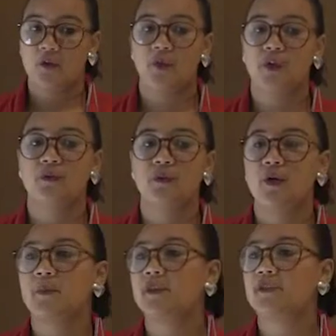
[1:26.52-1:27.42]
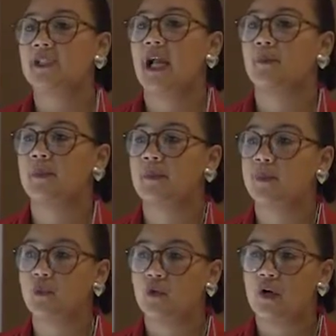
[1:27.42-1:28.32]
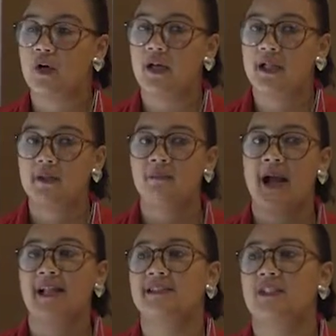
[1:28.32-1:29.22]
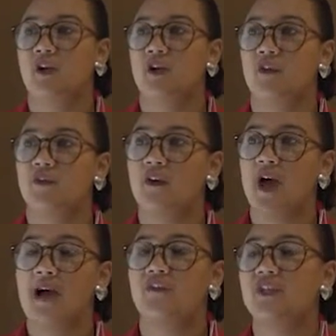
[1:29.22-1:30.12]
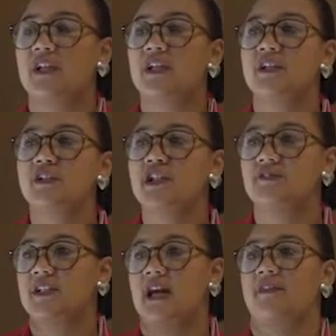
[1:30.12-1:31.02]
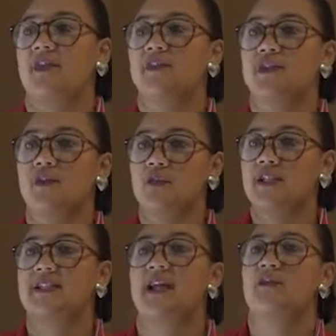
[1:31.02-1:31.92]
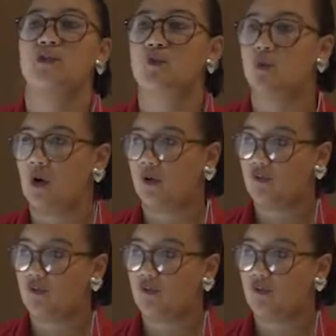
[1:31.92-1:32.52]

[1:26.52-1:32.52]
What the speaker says: When you are approaching young people who are in a mindset of I've already achieved nothing, so there's nothing to work